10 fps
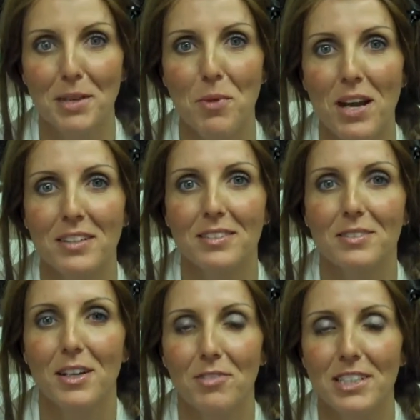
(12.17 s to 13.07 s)
Really
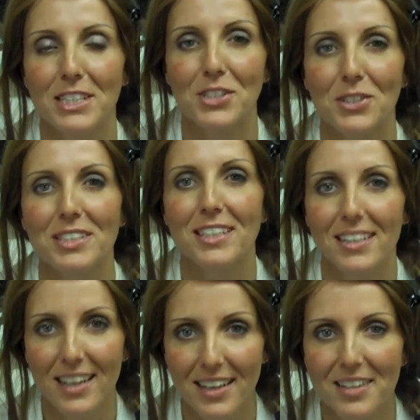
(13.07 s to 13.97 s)
well. I yeah. really enjoyed
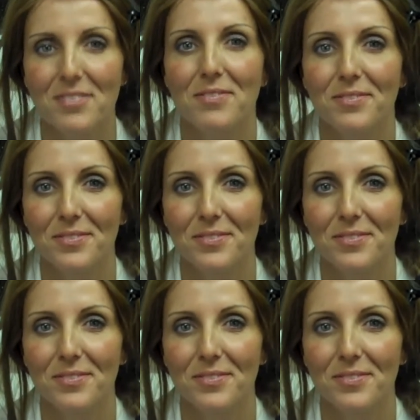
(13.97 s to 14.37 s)
it, yeah.